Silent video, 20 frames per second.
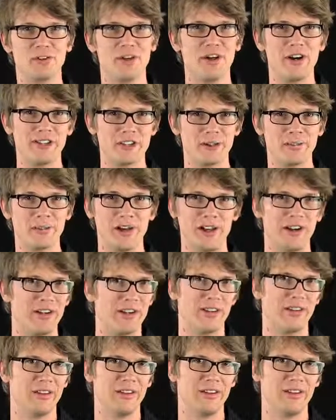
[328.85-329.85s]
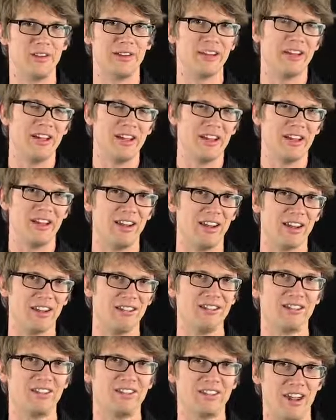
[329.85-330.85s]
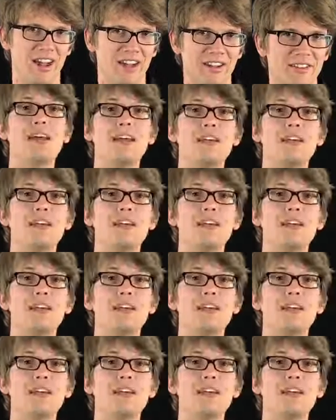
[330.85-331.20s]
on in your body other than, like, sex.